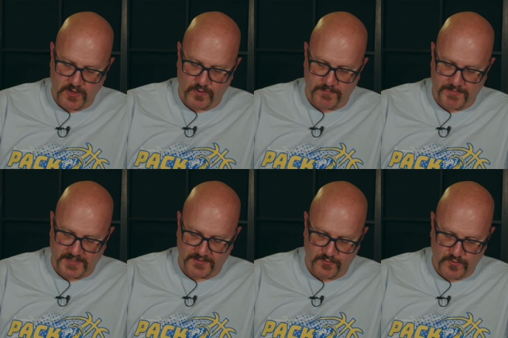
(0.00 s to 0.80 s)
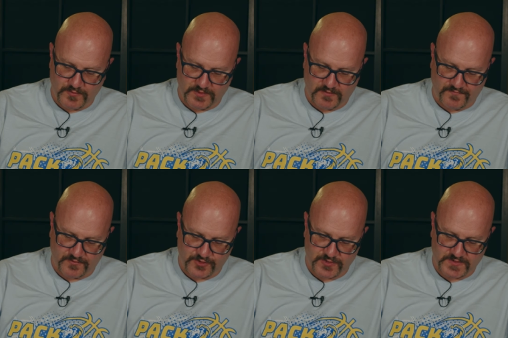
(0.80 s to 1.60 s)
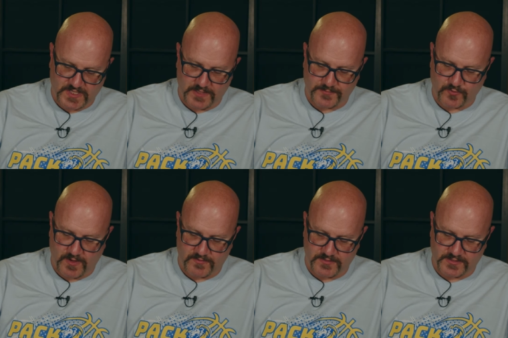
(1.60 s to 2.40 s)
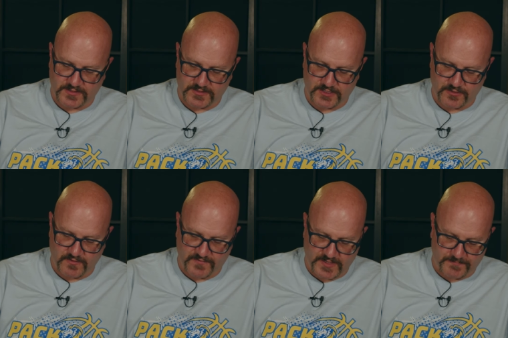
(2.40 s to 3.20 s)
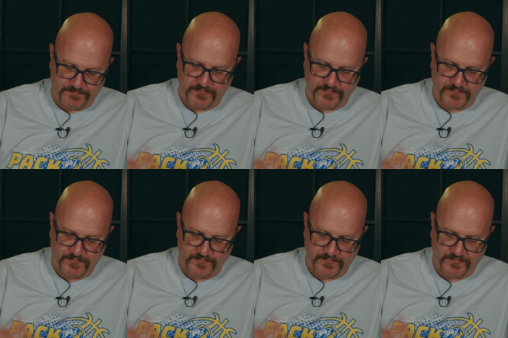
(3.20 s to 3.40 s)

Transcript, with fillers: When badly wounded, the filcher escapes rather than continue the fight.